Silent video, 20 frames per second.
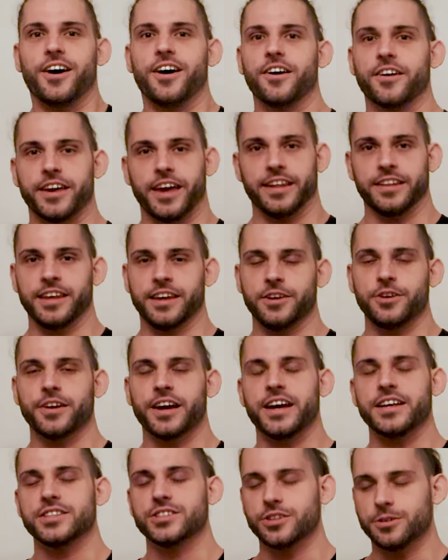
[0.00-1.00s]
Okay, thank you
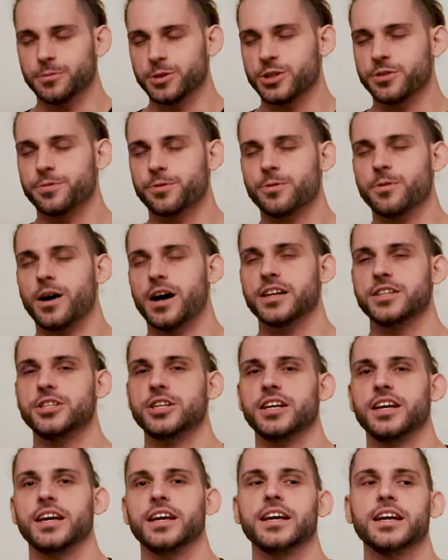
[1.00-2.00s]
guys so much for
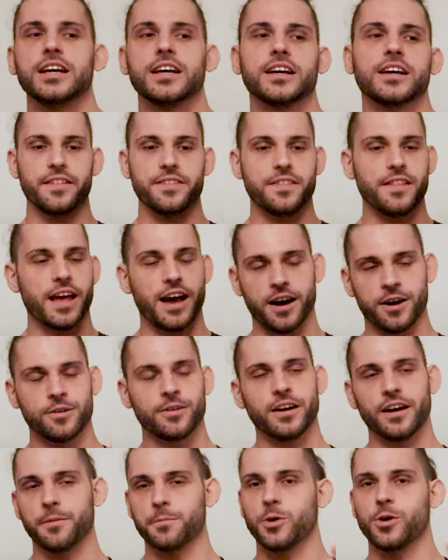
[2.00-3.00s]
watching.
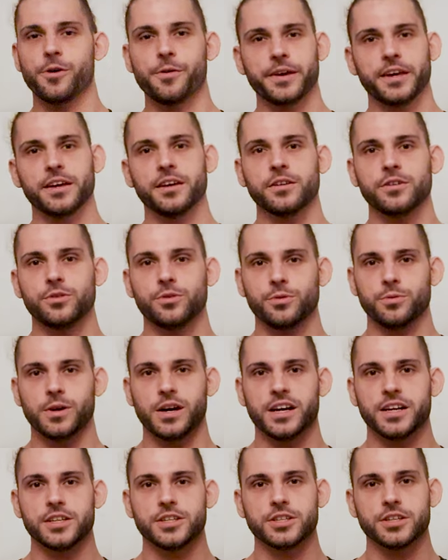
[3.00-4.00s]
Now I'm going to
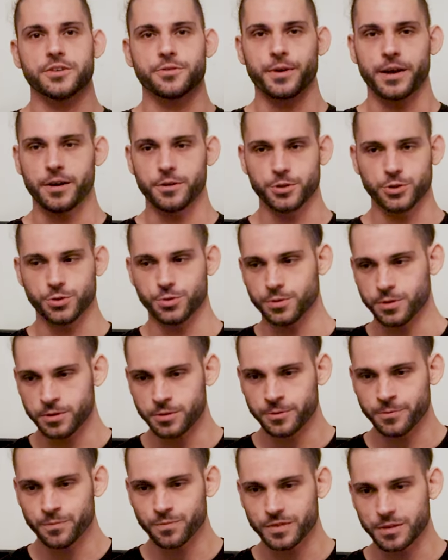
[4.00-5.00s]
watch Crown
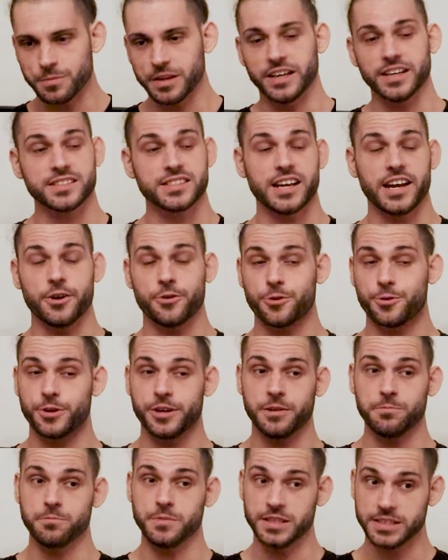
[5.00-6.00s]
Jewel because I
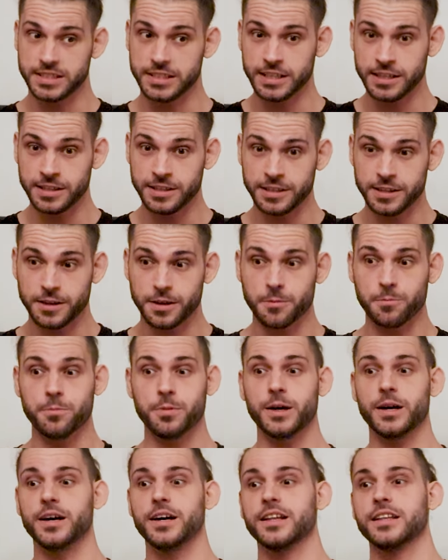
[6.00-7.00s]
already missed it,
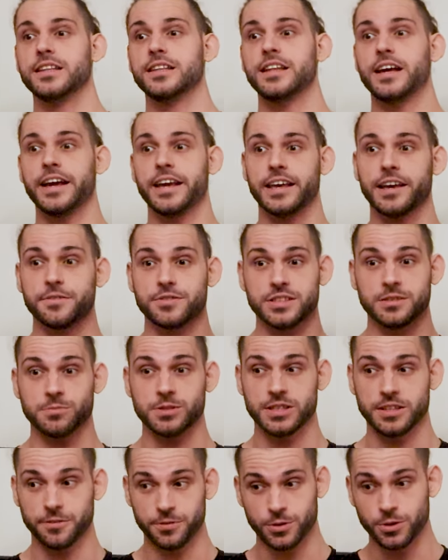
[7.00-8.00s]
but I have some
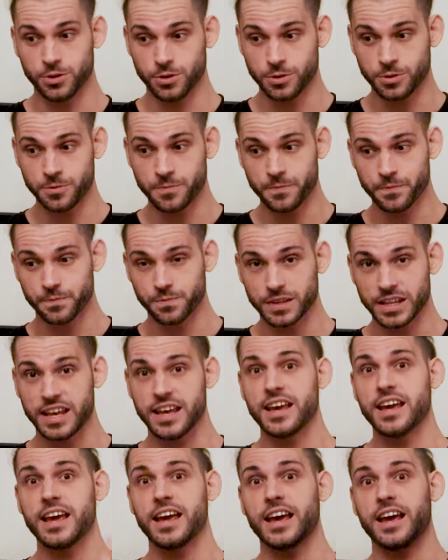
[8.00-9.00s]
stuff to do,
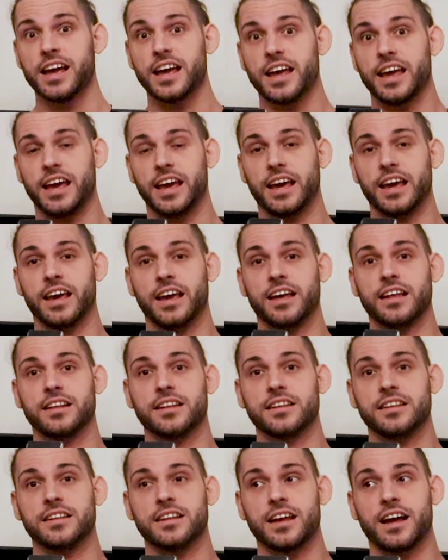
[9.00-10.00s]

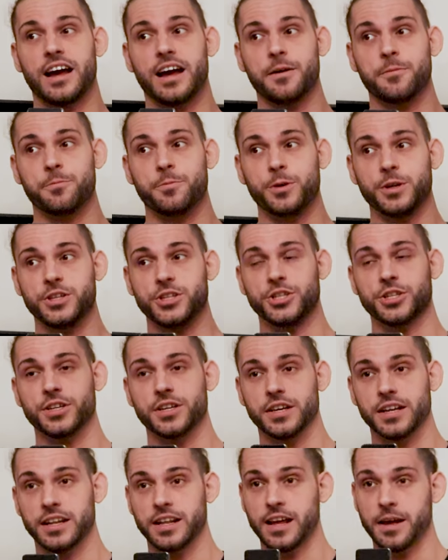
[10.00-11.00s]
and I'm pretty
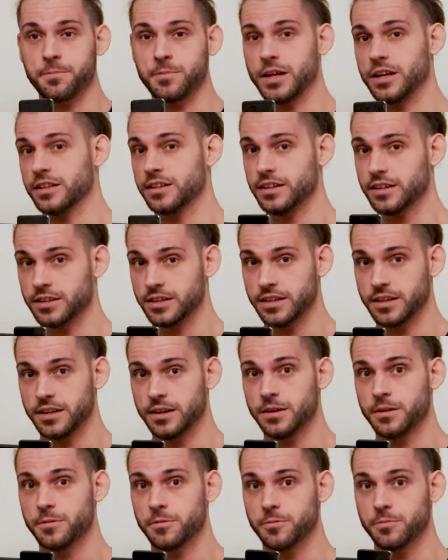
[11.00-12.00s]
sure that I'm not
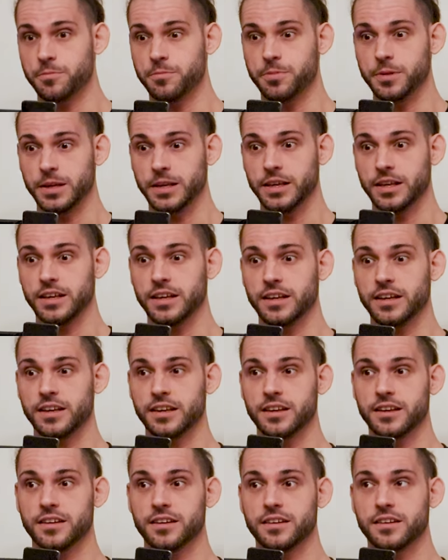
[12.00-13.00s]
gonna
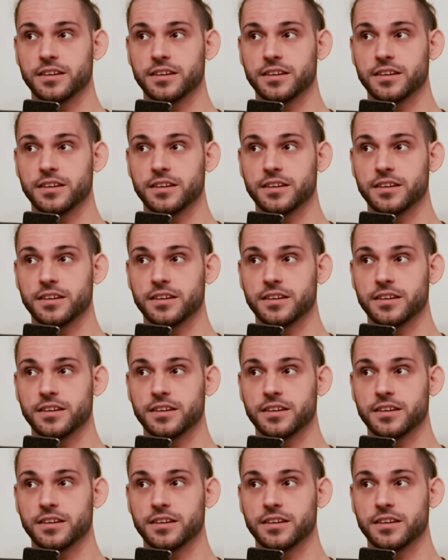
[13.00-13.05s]
be